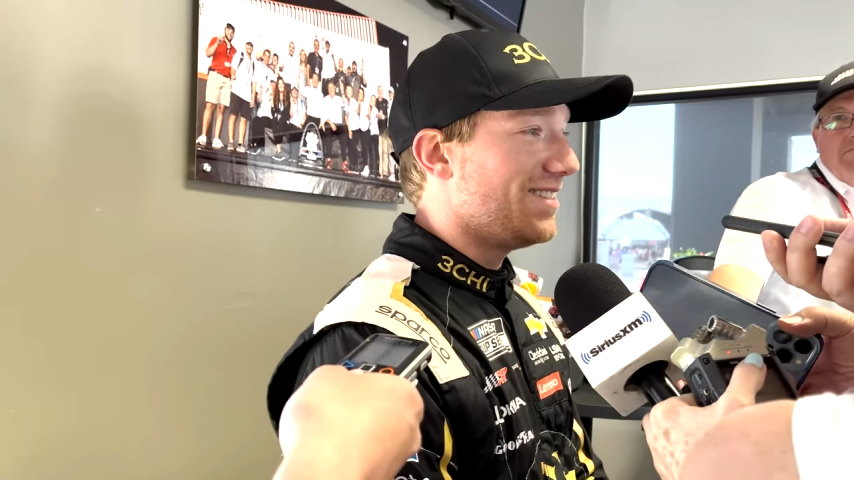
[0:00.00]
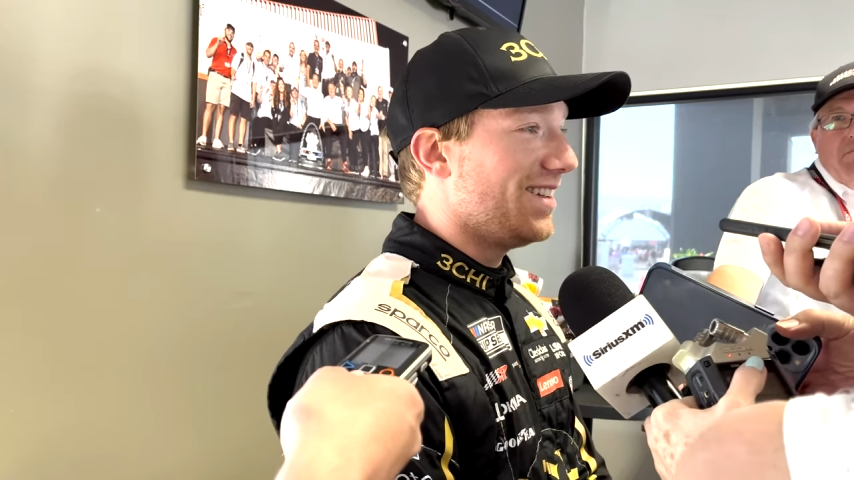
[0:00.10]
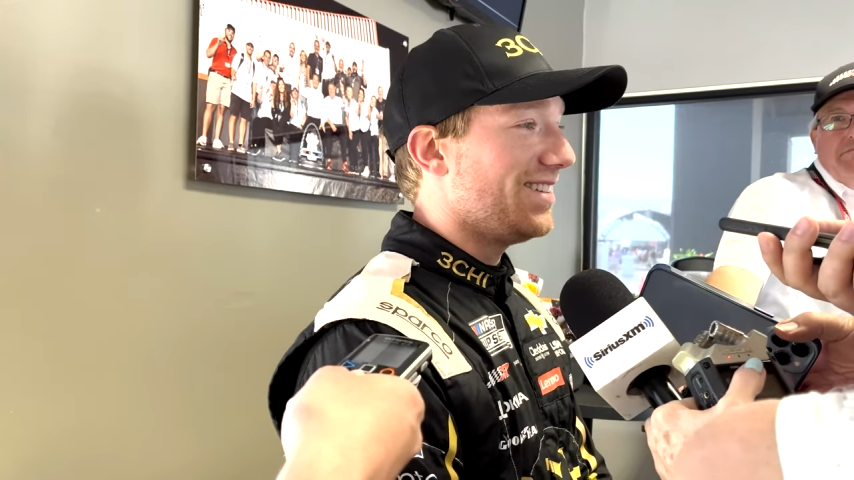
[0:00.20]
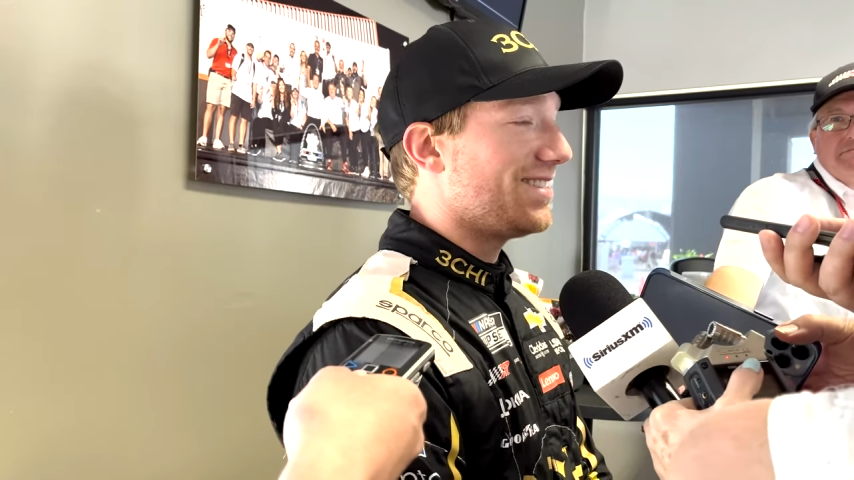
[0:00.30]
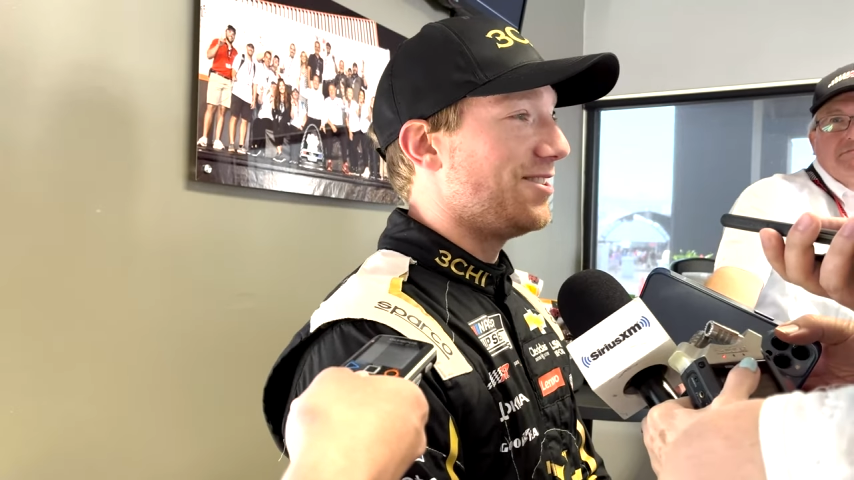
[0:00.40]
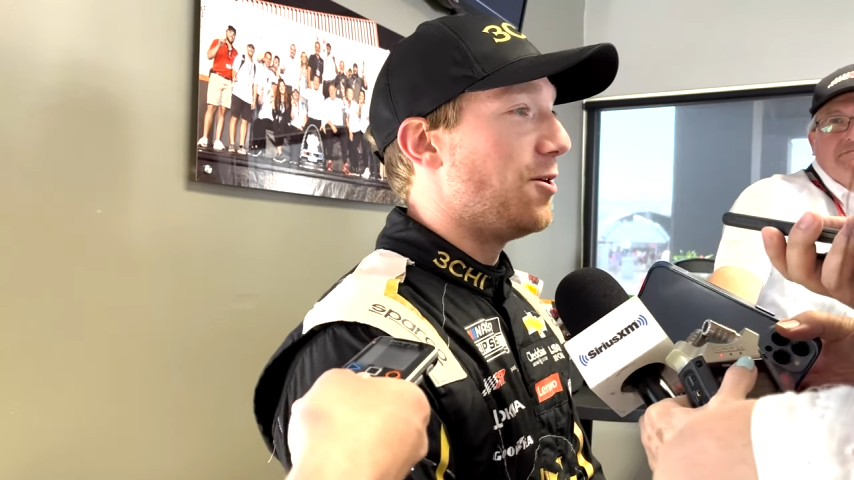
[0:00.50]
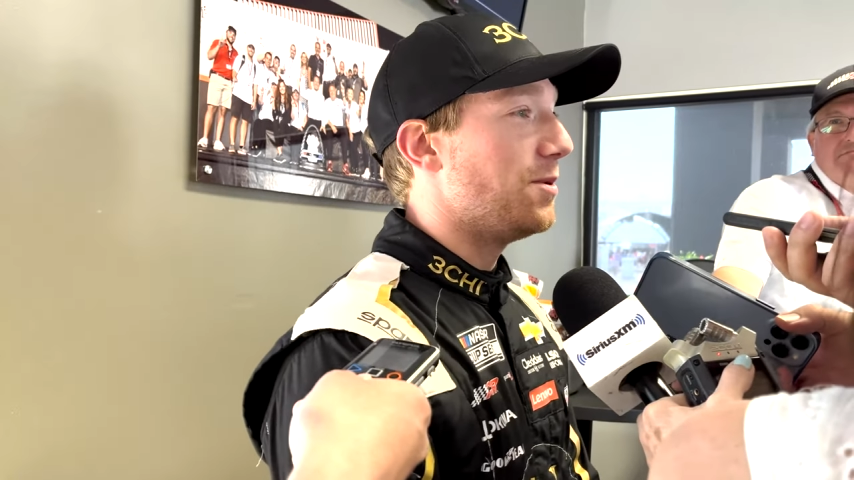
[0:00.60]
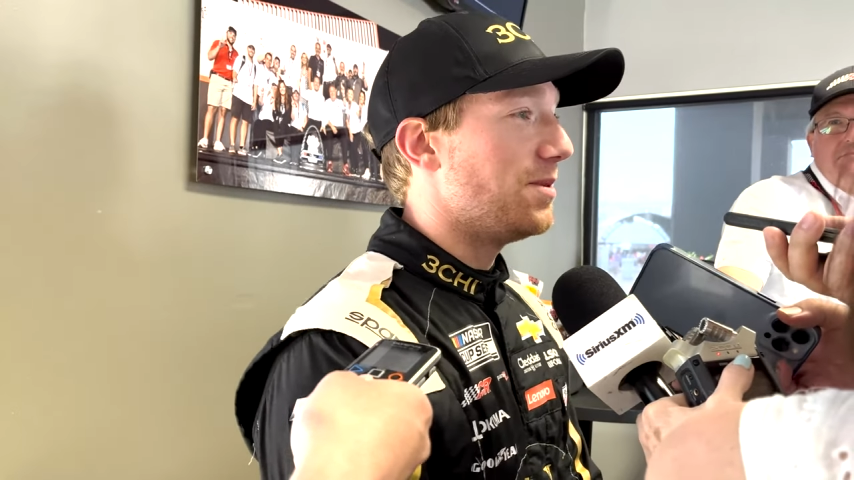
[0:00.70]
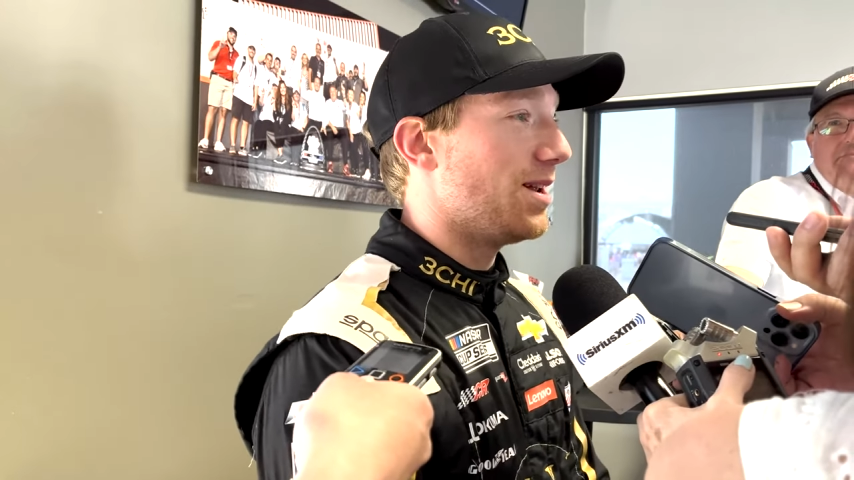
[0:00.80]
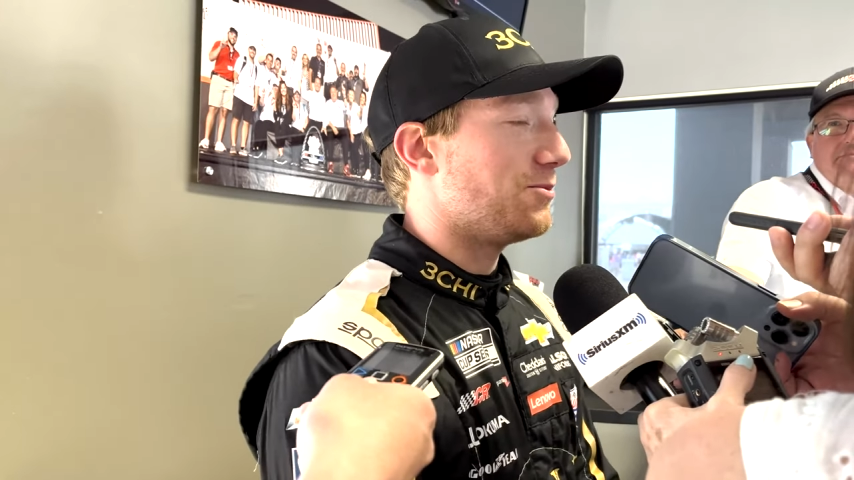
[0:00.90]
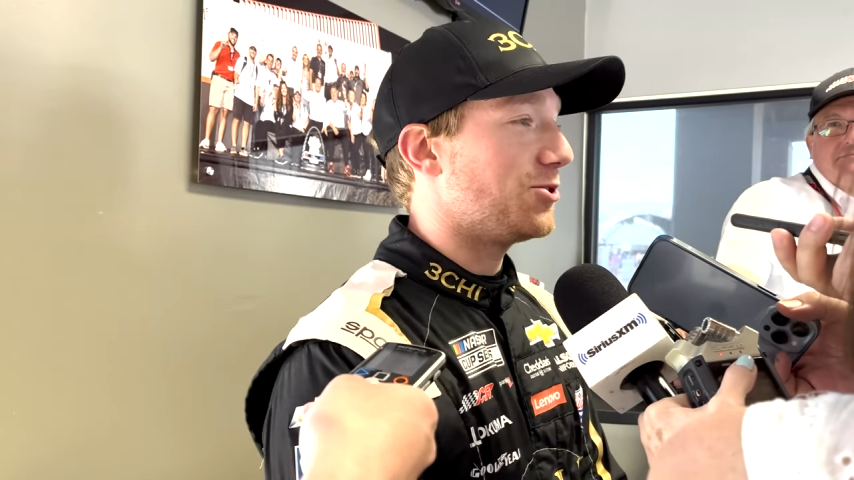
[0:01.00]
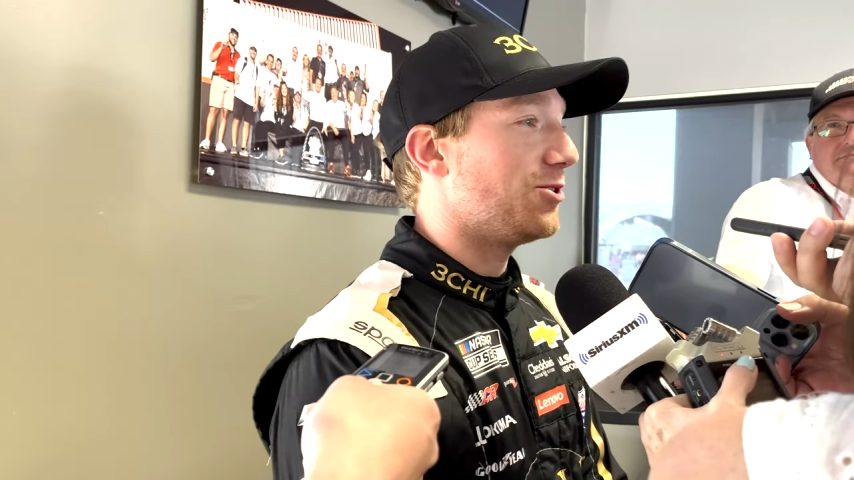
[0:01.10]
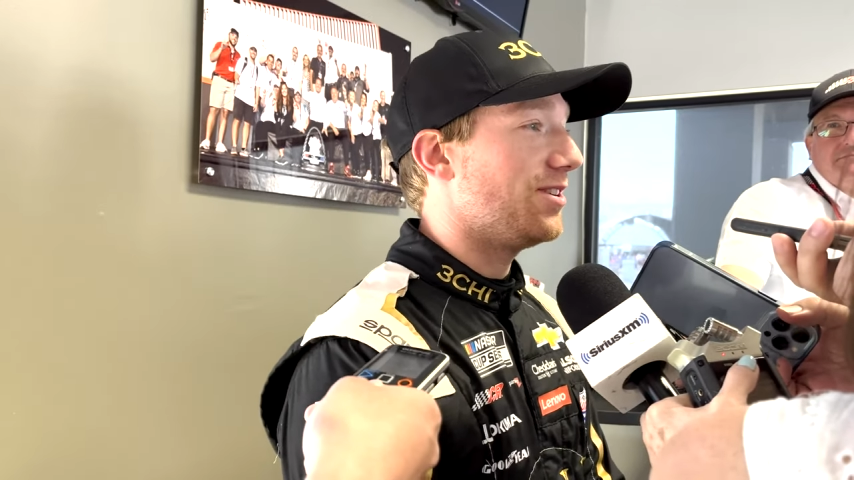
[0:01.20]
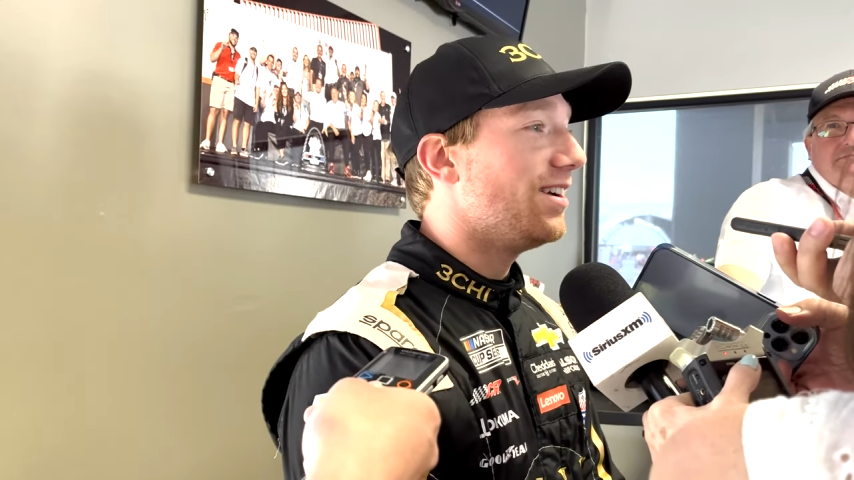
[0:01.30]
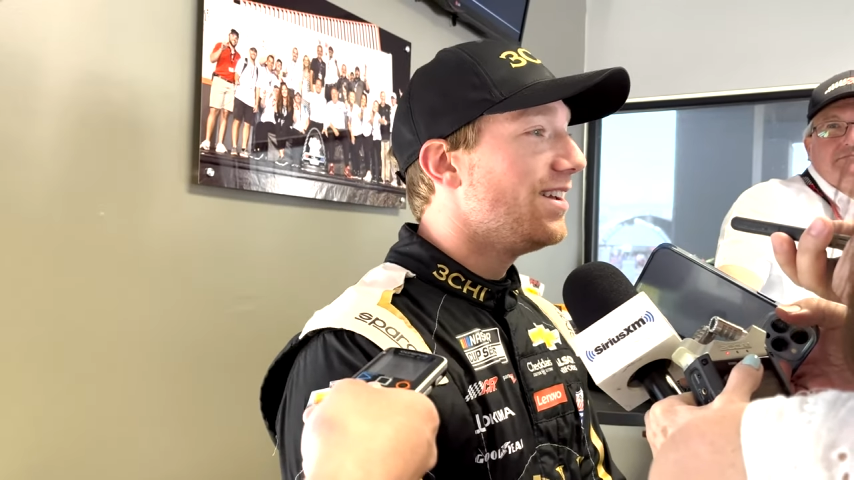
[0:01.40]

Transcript: at Sonoma, but I'm sure